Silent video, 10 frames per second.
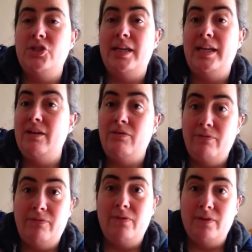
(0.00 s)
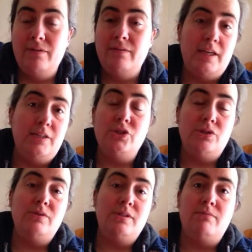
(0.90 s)
year if they
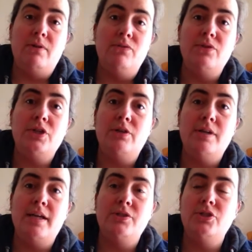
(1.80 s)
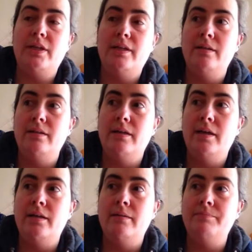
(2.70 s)
choose to run the show next year.
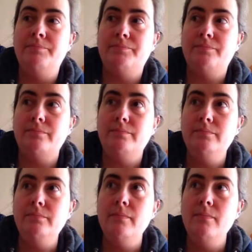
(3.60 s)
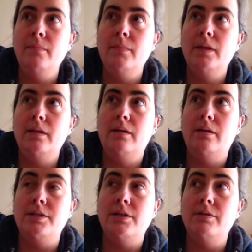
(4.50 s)

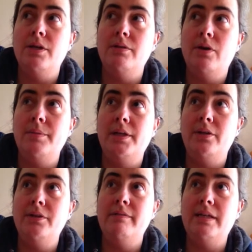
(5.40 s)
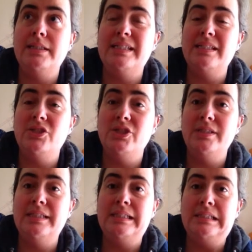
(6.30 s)
I don't know that I'm alone in that
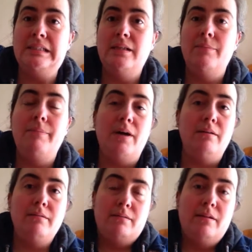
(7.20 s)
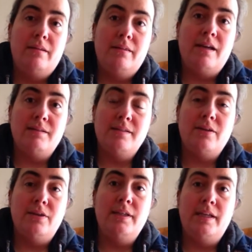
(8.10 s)
decision, but that's
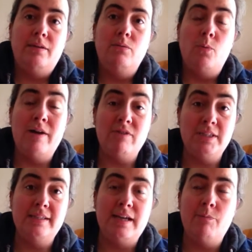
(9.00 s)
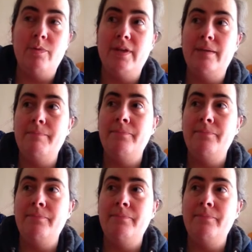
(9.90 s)
certainly where I stand with it.